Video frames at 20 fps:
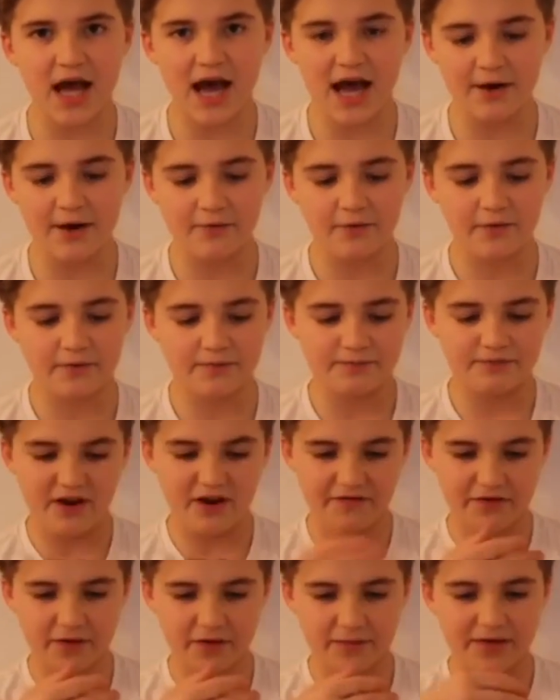I will
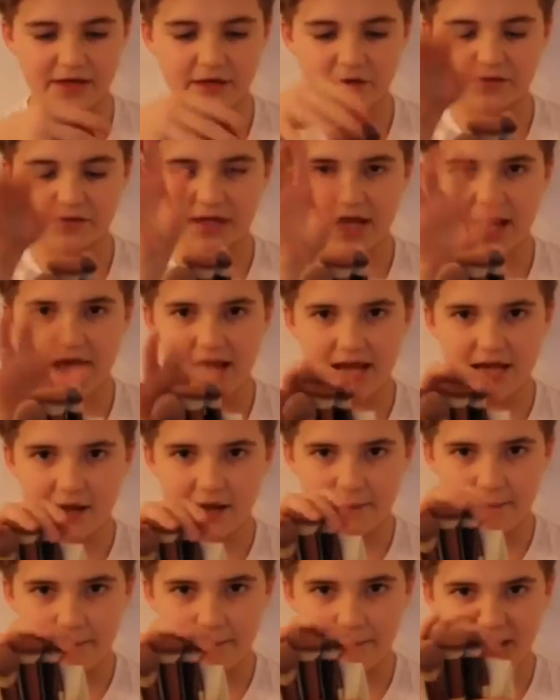preferably use
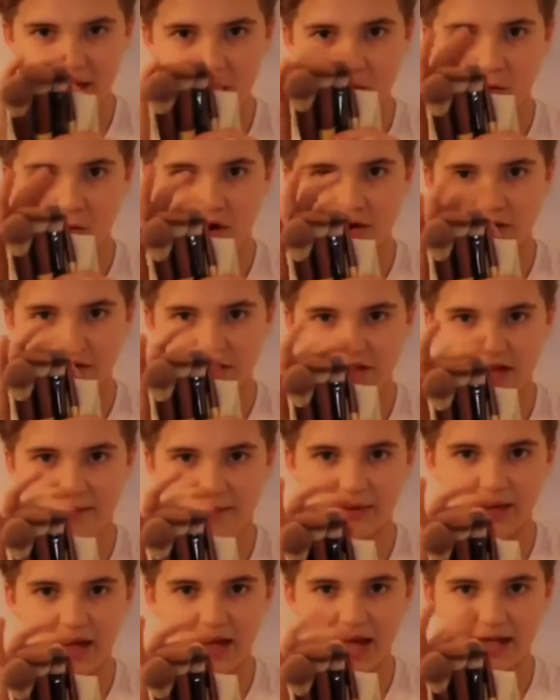a big one to
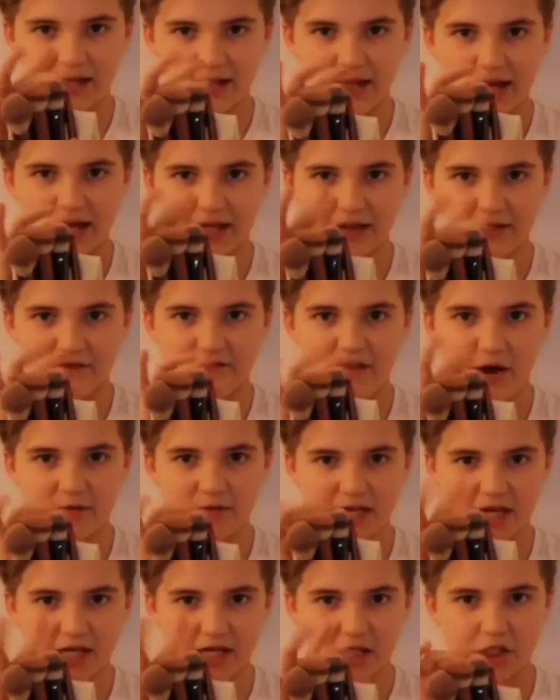apply like the
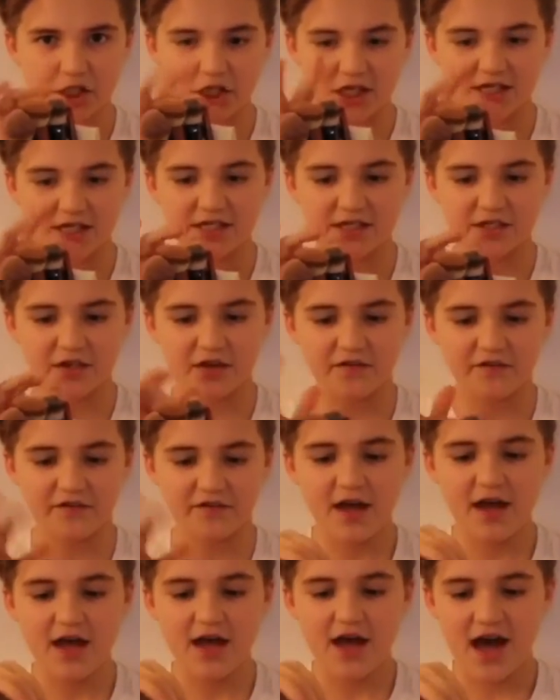foundationy stuff
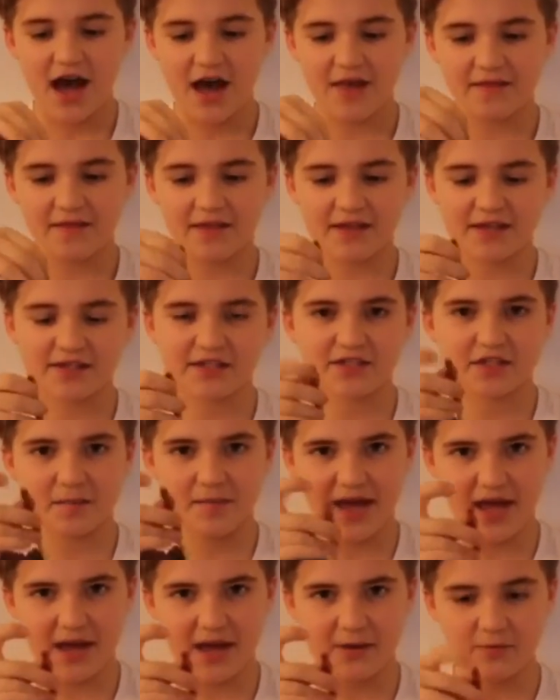and this to
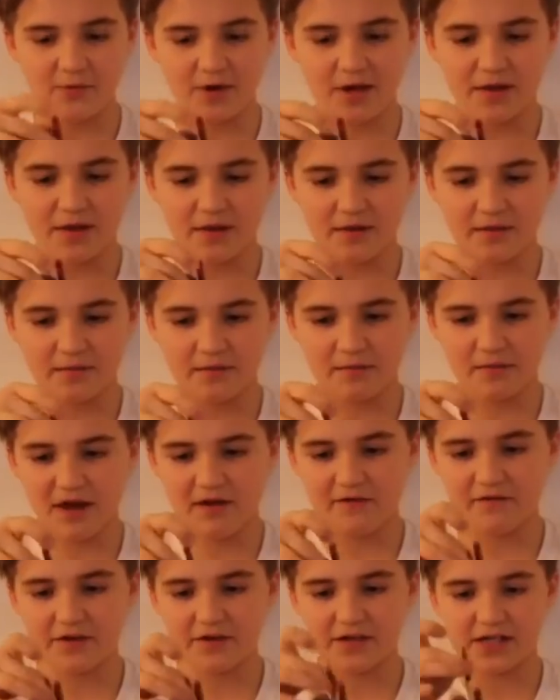paint with and
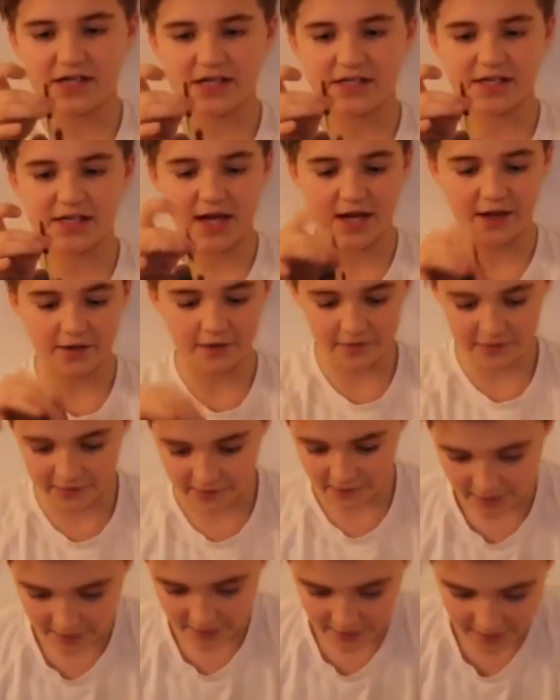that for details.